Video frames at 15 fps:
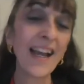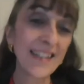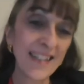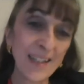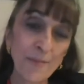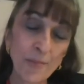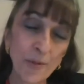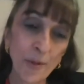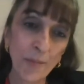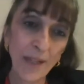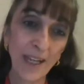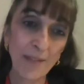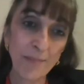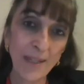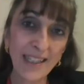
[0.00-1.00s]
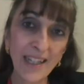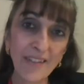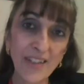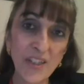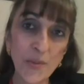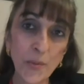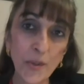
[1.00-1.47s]
NT-proBNP
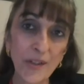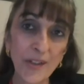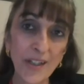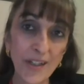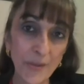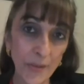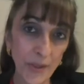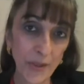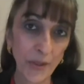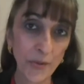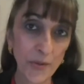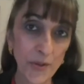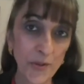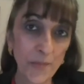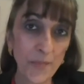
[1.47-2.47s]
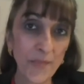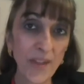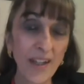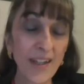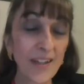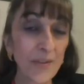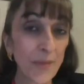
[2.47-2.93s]
levels were reduced.
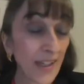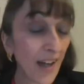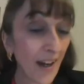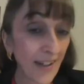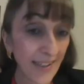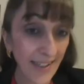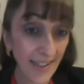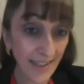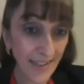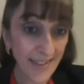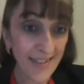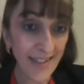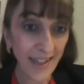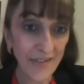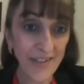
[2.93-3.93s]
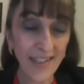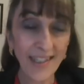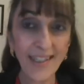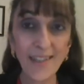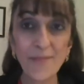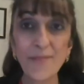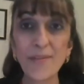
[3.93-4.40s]
Regarding
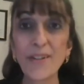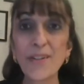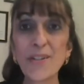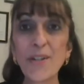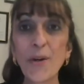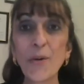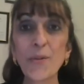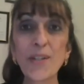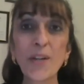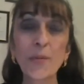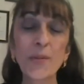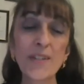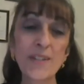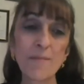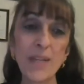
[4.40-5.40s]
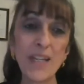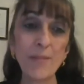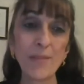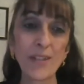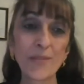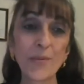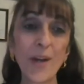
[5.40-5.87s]
safety, though there was
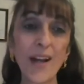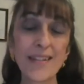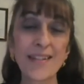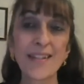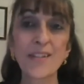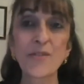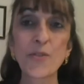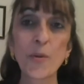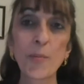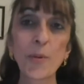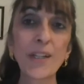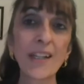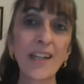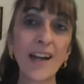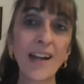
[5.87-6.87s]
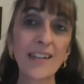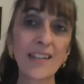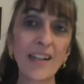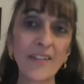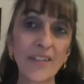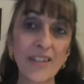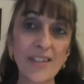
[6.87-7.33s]
minimal rise in troponin I
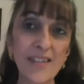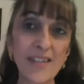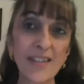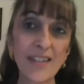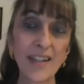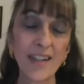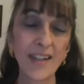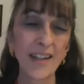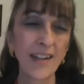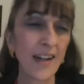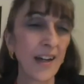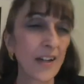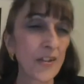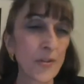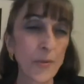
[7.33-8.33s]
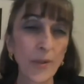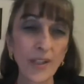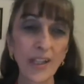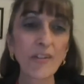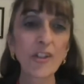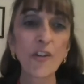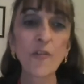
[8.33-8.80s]
levels uh, to a
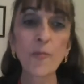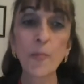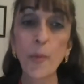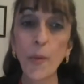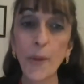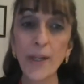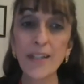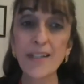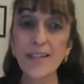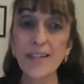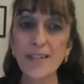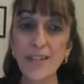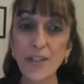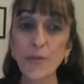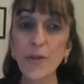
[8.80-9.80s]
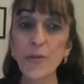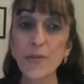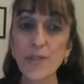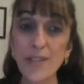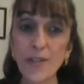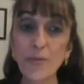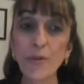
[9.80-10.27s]
level of
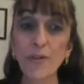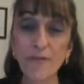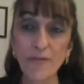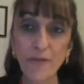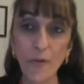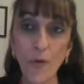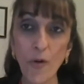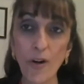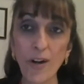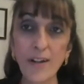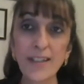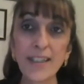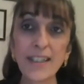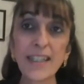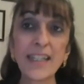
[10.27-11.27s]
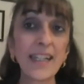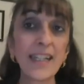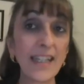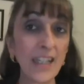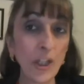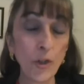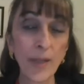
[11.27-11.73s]
0.004
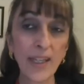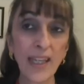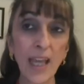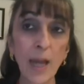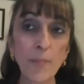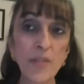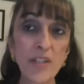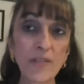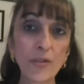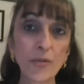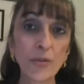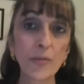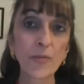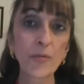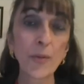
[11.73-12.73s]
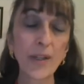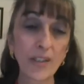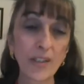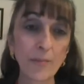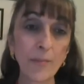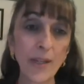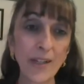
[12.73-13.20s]
in the omecamtiv group when
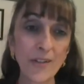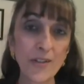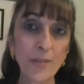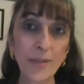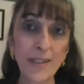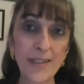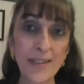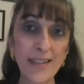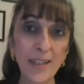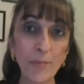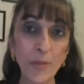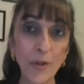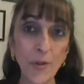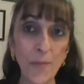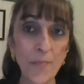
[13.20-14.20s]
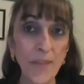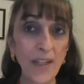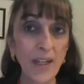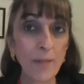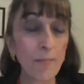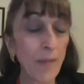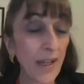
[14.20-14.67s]
compared to placebo,
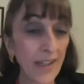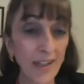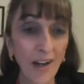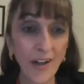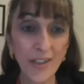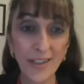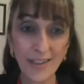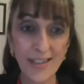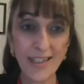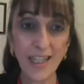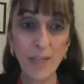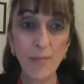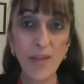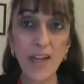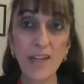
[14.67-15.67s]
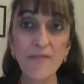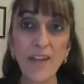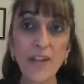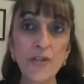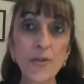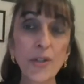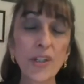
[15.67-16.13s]
myocardial ischemia and
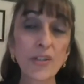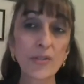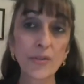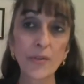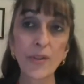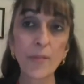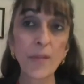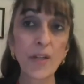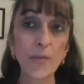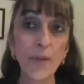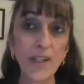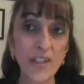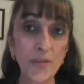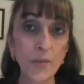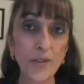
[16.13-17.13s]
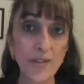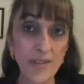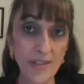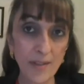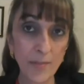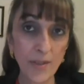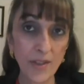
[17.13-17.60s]
ventricular arrhythmia rates were
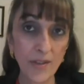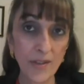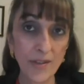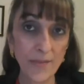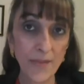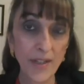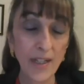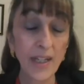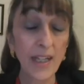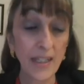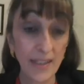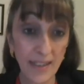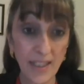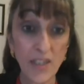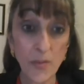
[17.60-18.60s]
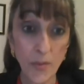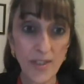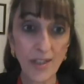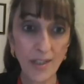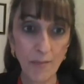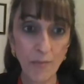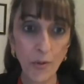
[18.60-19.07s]
similar. This was
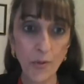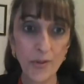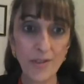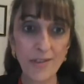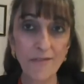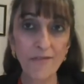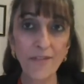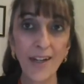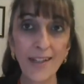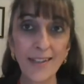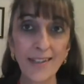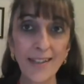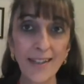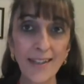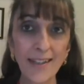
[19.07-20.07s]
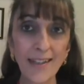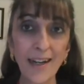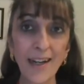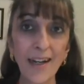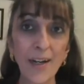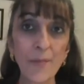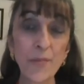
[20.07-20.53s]
an important finding
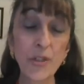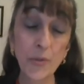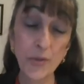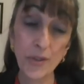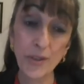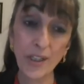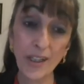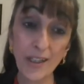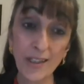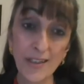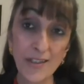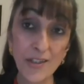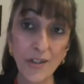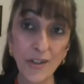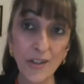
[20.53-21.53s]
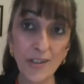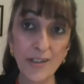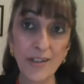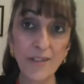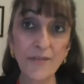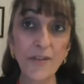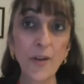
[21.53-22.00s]
um, due to the
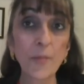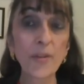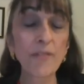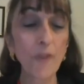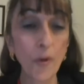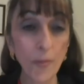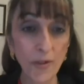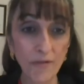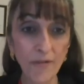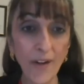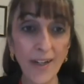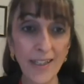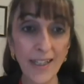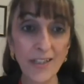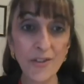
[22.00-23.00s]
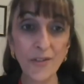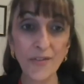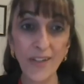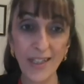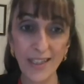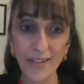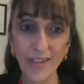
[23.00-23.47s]
concern from the former findings of
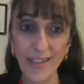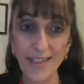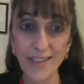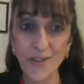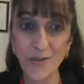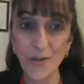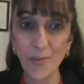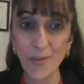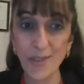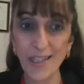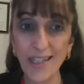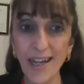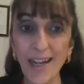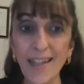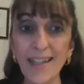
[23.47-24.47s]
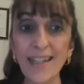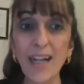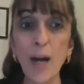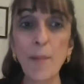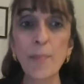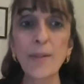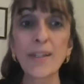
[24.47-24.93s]
elevated troponin I
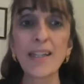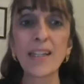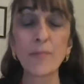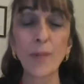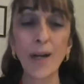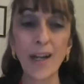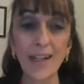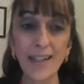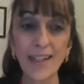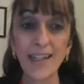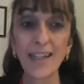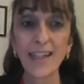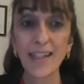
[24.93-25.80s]
accompanied by